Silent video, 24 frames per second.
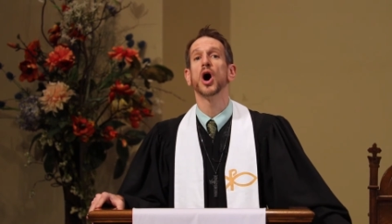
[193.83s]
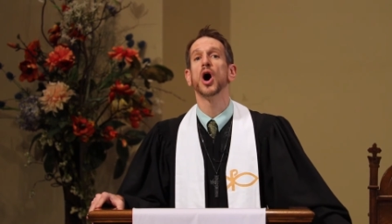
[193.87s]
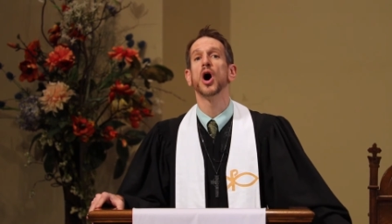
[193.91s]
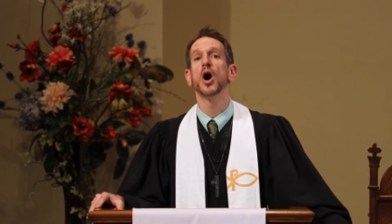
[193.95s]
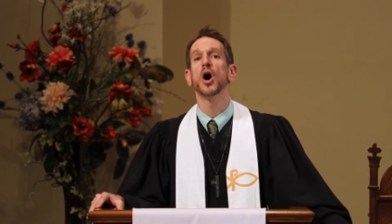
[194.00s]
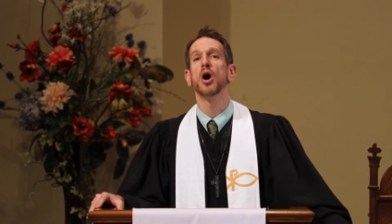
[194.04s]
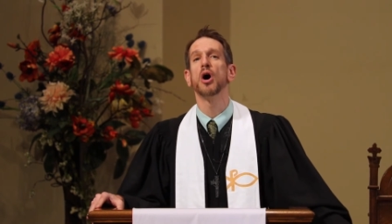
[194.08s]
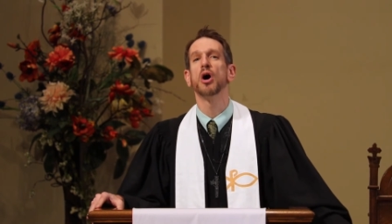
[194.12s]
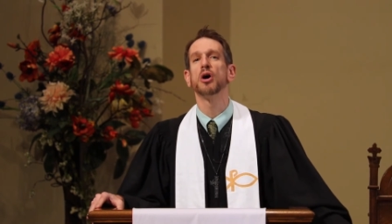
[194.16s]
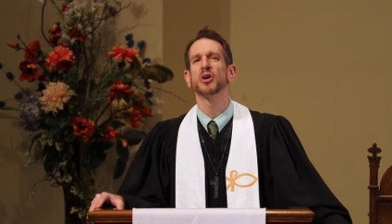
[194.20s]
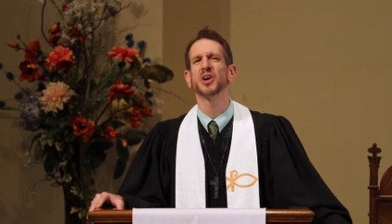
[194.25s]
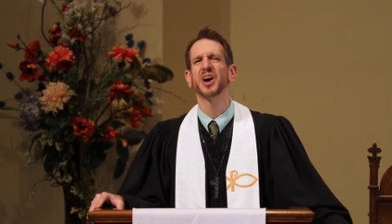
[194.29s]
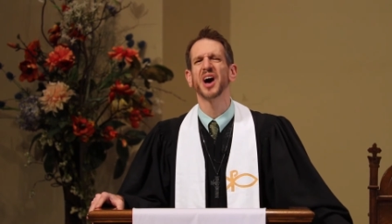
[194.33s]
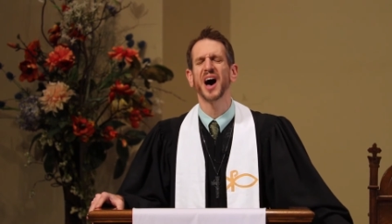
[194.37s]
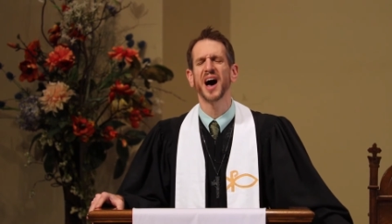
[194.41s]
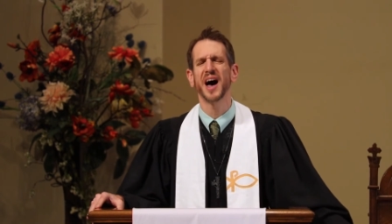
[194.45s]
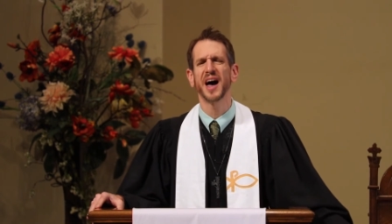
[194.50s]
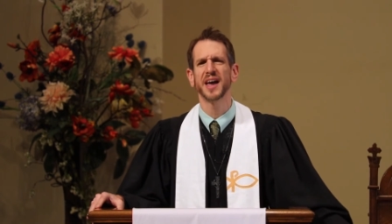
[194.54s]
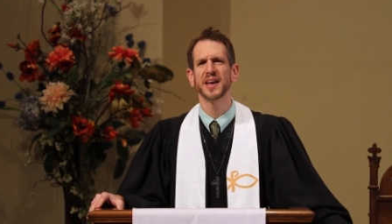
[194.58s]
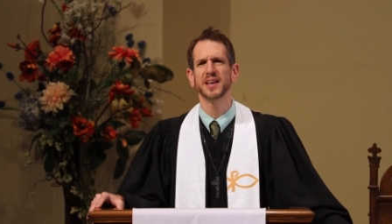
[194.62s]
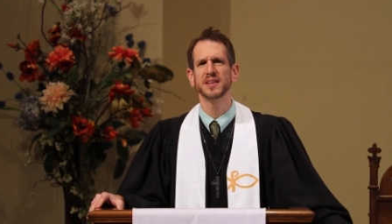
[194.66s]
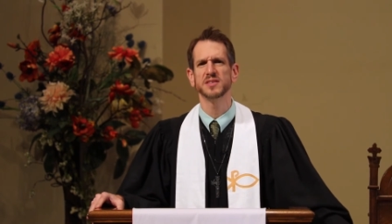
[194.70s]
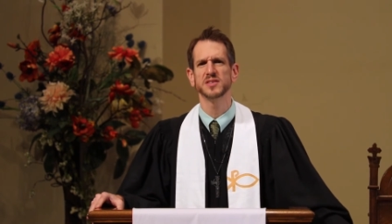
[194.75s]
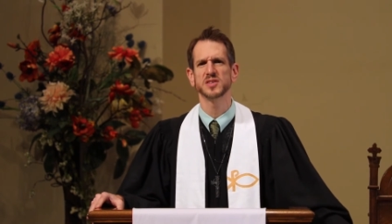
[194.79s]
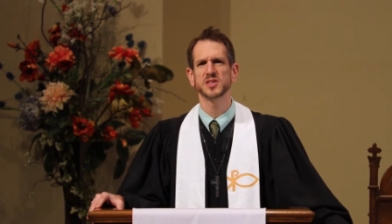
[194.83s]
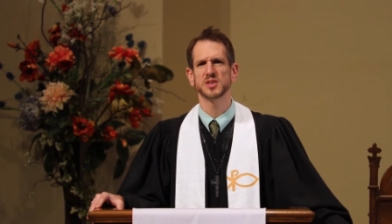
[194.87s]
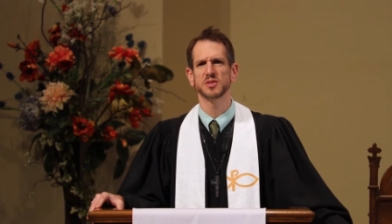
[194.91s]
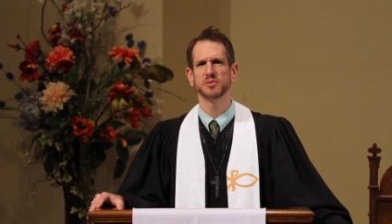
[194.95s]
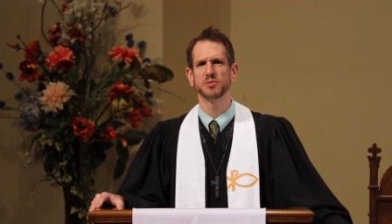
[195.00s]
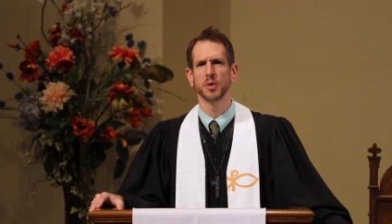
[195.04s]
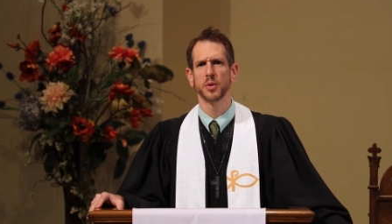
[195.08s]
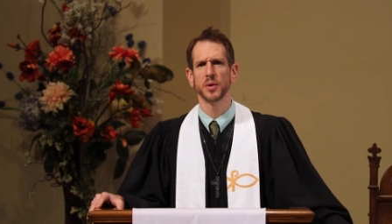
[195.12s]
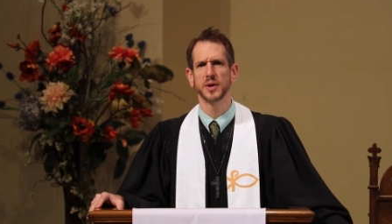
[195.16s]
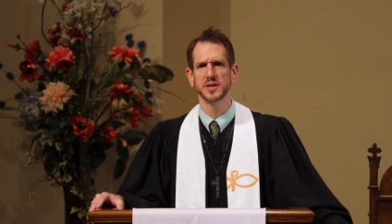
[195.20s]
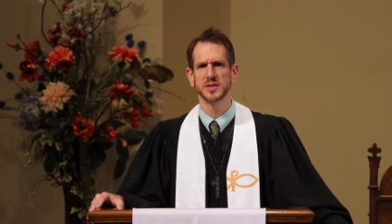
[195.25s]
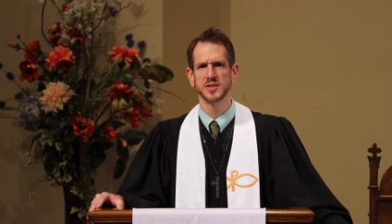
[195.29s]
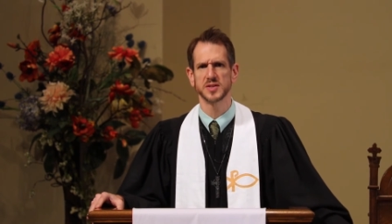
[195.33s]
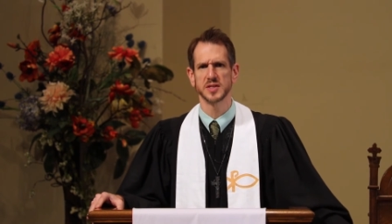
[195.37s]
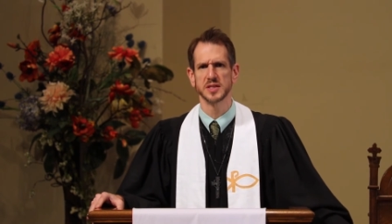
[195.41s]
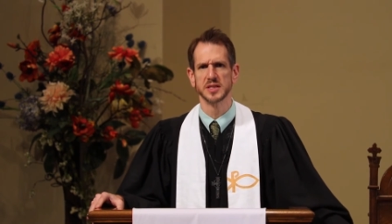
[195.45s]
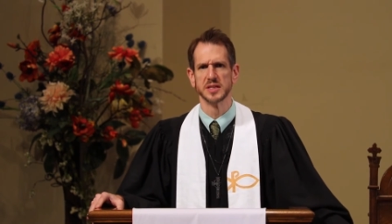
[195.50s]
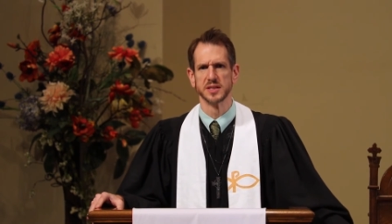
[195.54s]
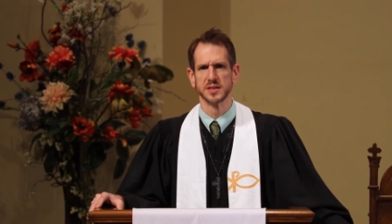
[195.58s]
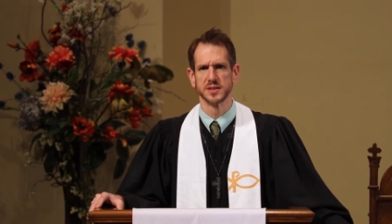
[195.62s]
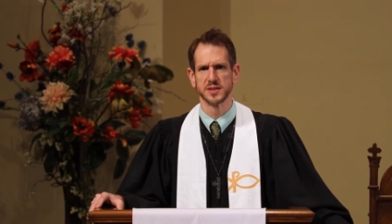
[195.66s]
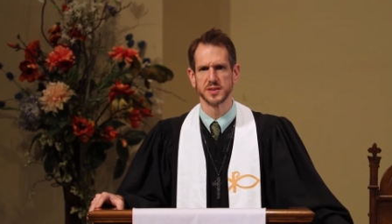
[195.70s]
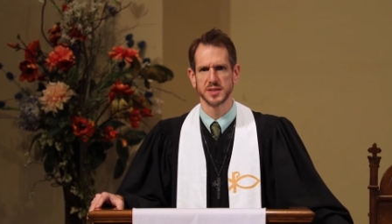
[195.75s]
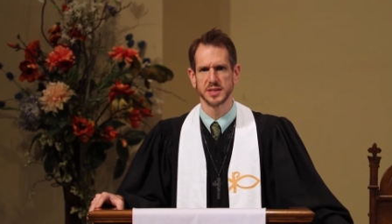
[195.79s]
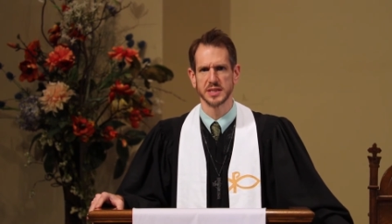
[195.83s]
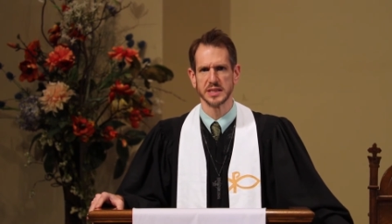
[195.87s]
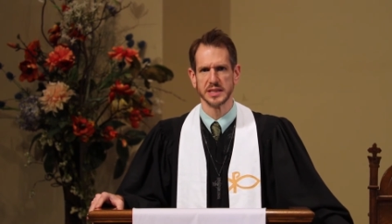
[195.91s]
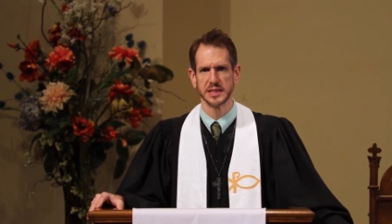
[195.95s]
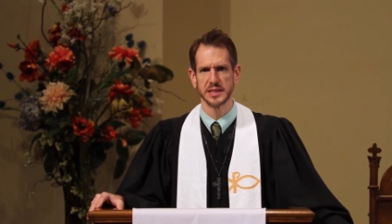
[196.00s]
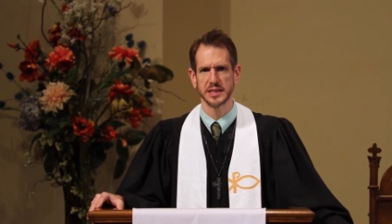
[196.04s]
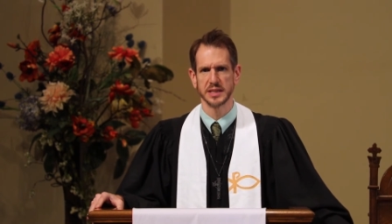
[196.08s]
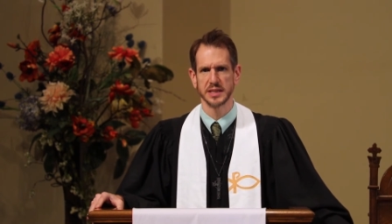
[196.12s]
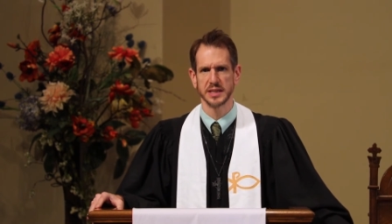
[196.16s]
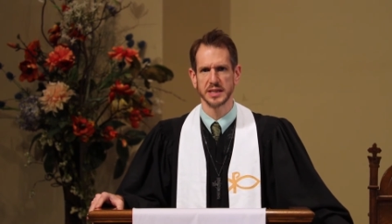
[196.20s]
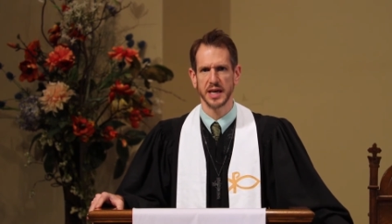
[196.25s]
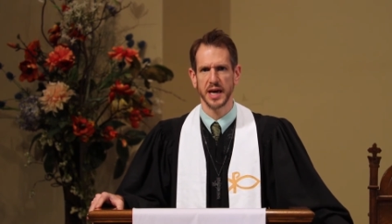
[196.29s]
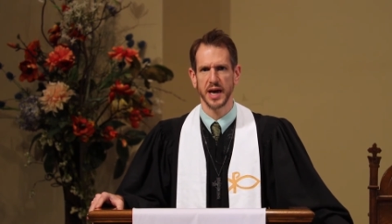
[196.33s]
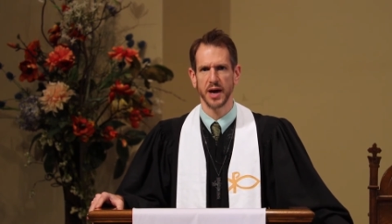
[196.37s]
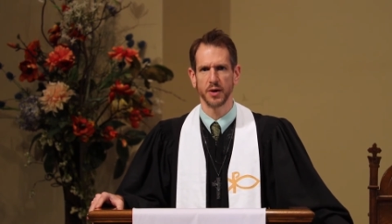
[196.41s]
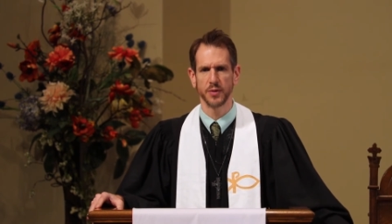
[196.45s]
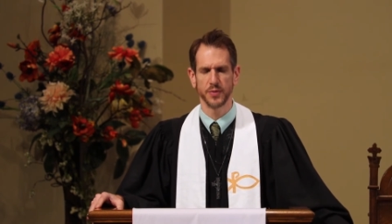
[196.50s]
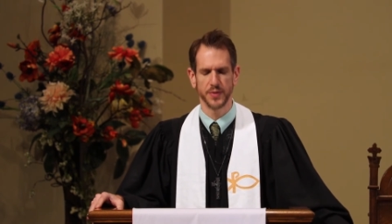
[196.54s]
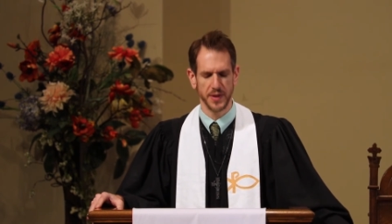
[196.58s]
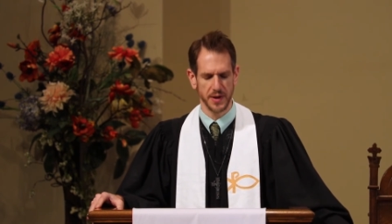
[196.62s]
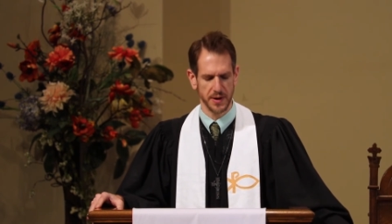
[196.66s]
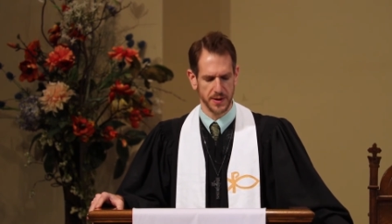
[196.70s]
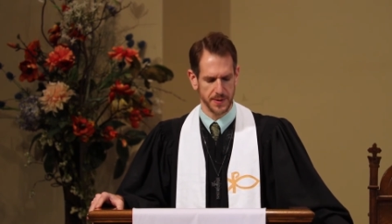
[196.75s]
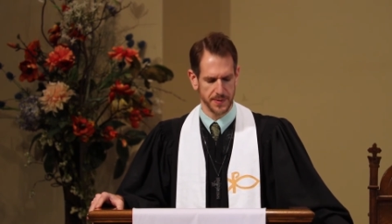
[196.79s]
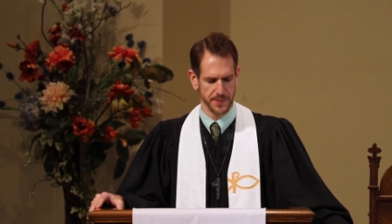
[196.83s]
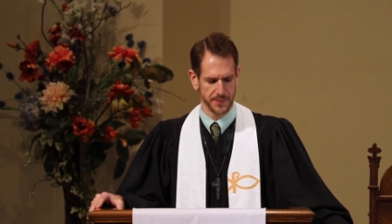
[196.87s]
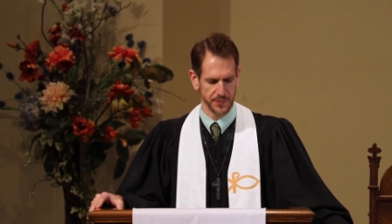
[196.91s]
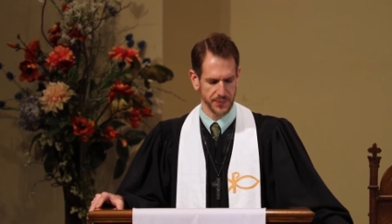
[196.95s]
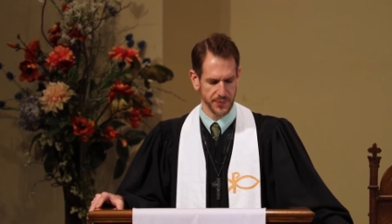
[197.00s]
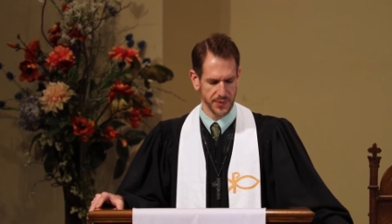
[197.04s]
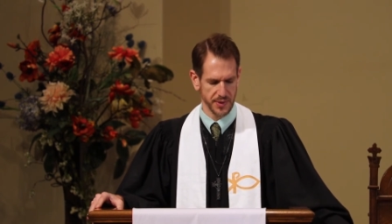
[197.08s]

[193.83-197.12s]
all kinds of voices out there.